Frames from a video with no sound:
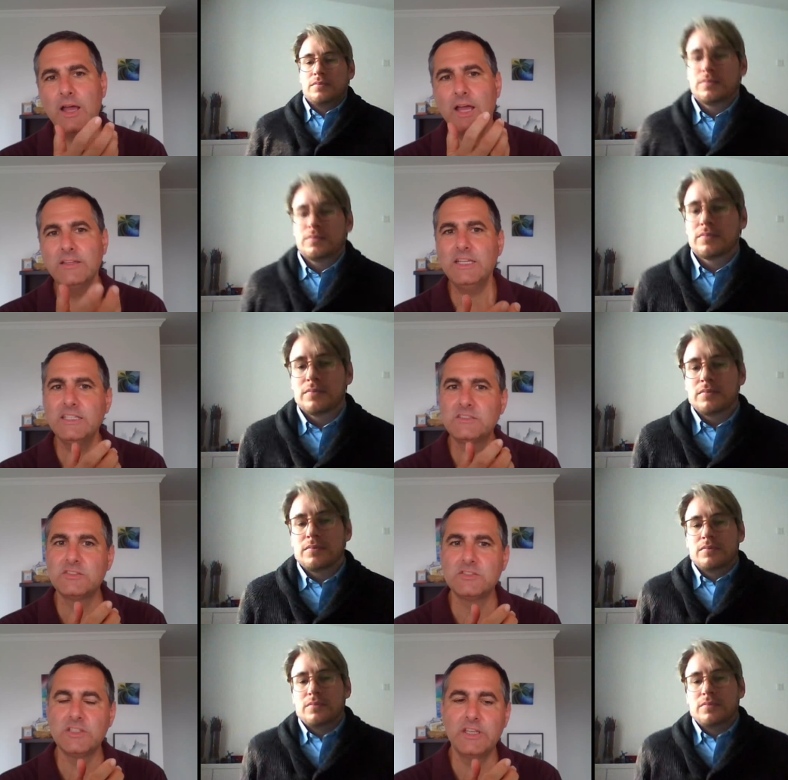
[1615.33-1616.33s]
Speaker 1: I think
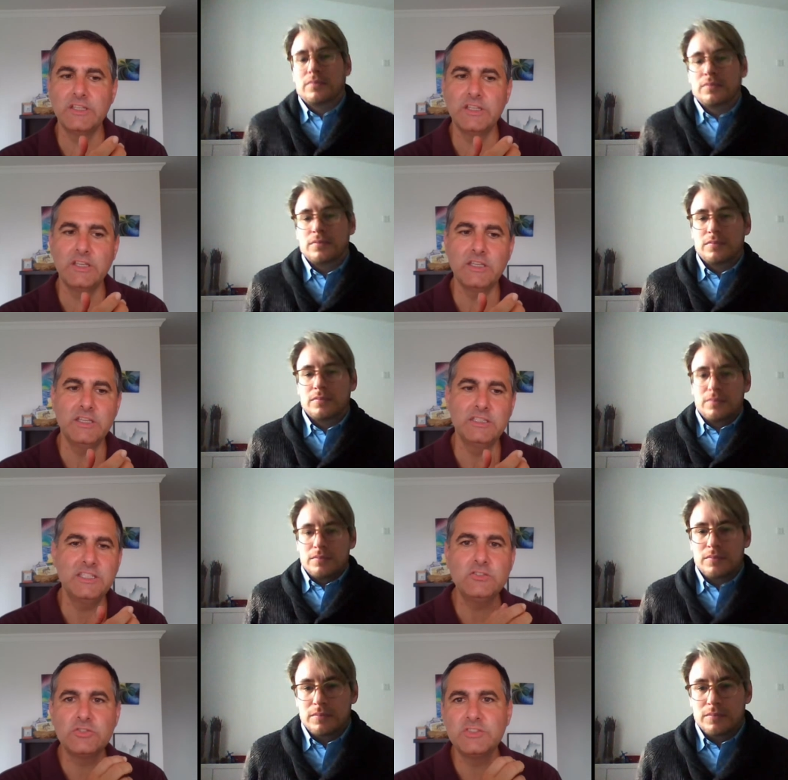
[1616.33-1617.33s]
it's it, it's
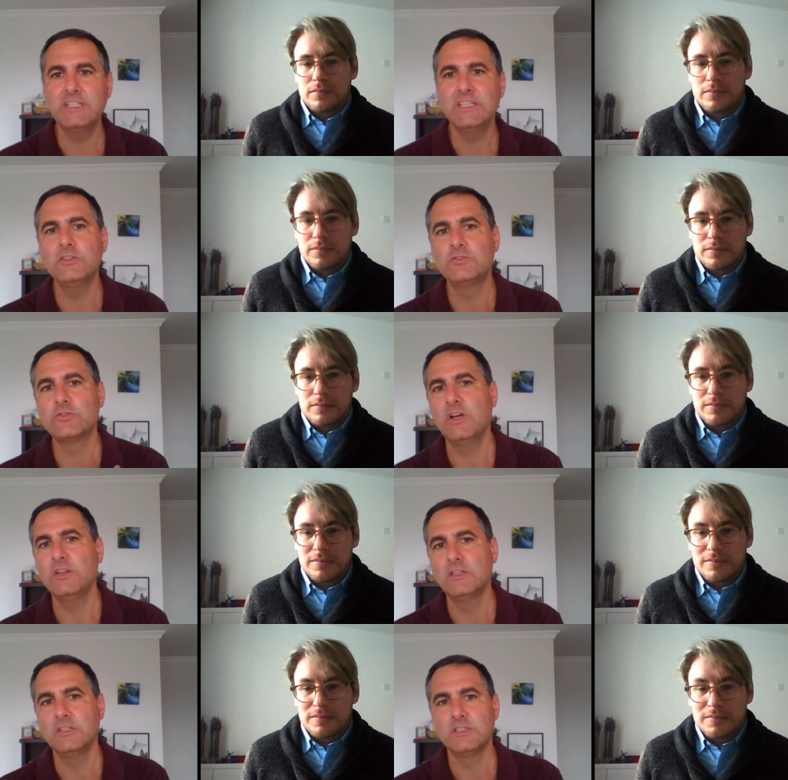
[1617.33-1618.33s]
interesting that you draw
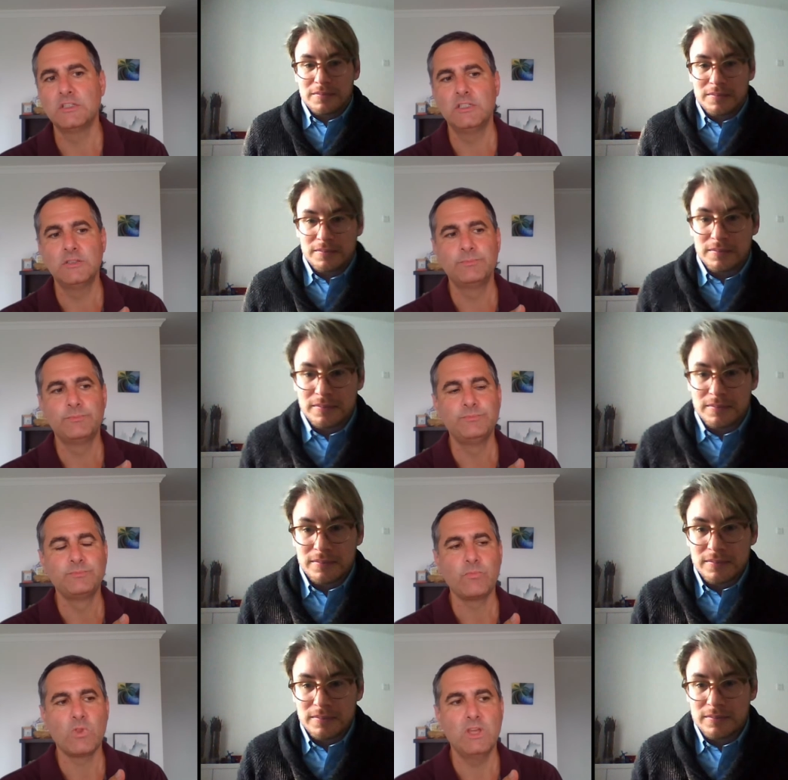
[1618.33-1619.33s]
the the
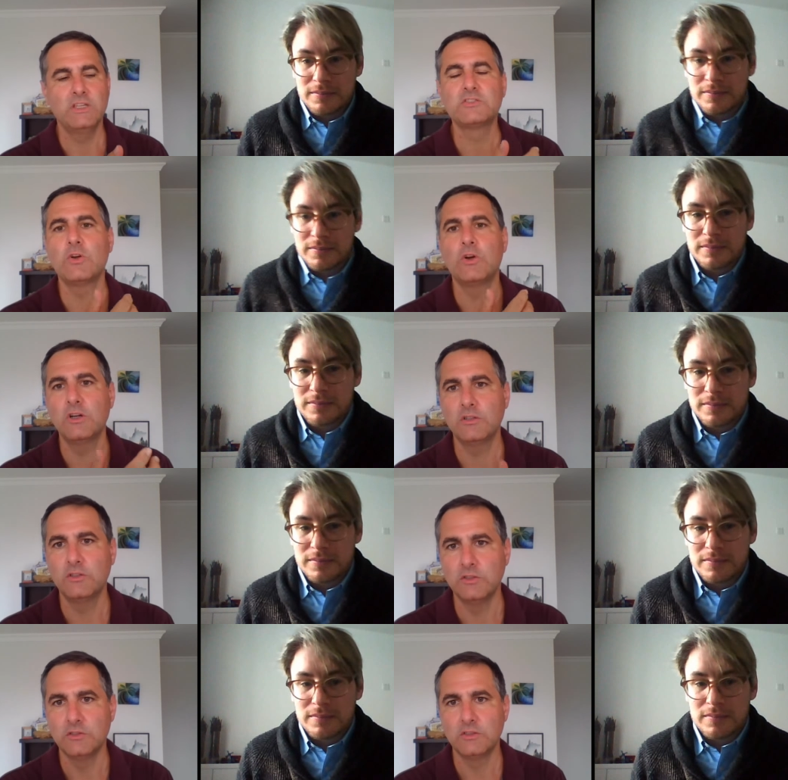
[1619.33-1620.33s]

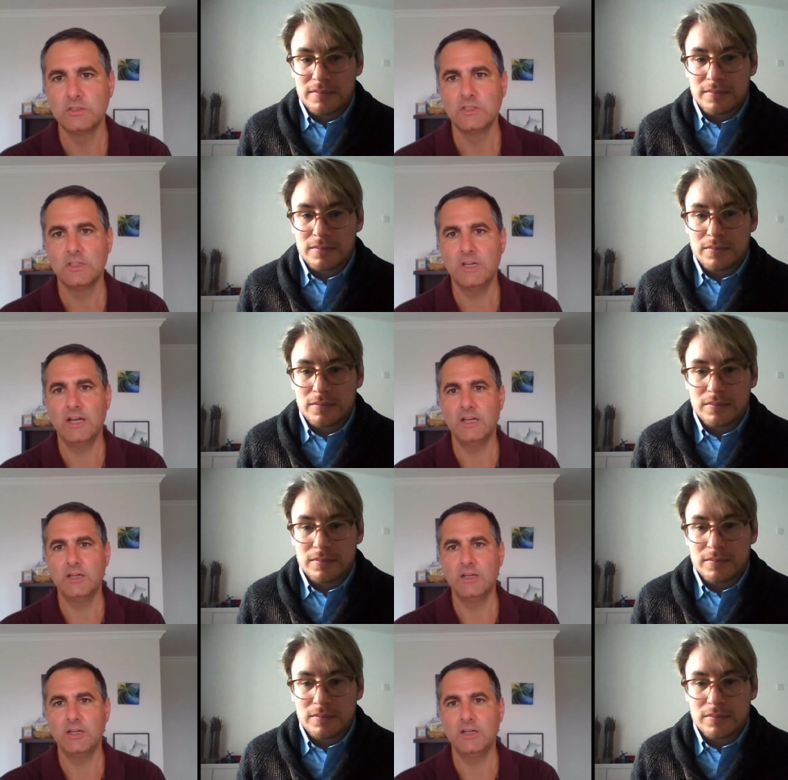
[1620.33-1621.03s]
historical uh,